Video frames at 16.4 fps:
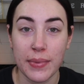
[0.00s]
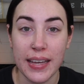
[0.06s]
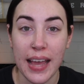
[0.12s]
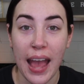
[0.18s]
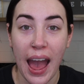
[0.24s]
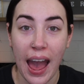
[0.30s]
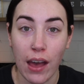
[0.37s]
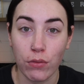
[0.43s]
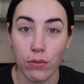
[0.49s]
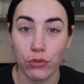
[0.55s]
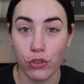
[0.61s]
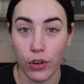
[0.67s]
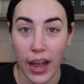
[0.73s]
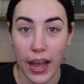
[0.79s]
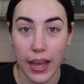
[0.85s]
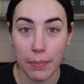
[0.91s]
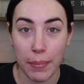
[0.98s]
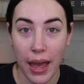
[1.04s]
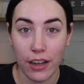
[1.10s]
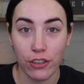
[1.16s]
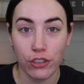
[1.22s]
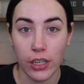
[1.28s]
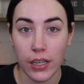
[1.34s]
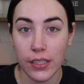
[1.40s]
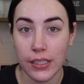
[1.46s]
me have dry
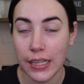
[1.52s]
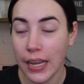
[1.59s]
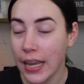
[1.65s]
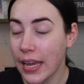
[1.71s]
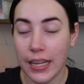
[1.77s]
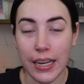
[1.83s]
patches,